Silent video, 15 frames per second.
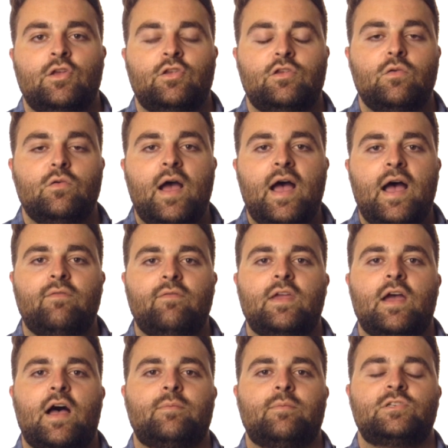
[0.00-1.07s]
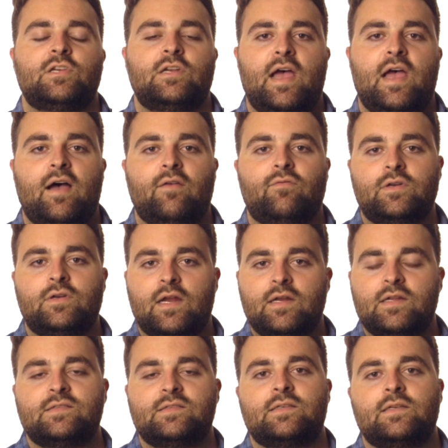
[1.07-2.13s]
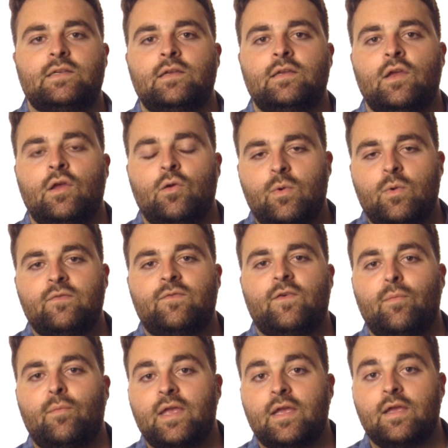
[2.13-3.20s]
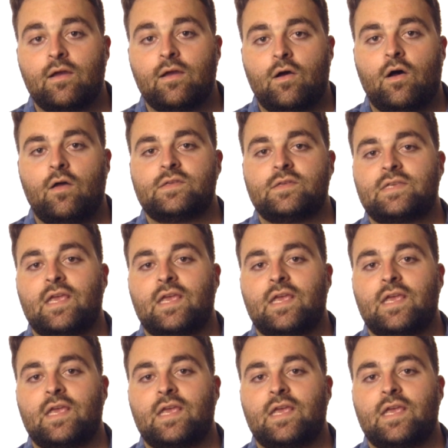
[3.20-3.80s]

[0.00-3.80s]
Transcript: you have the option to have redundancy when filming on this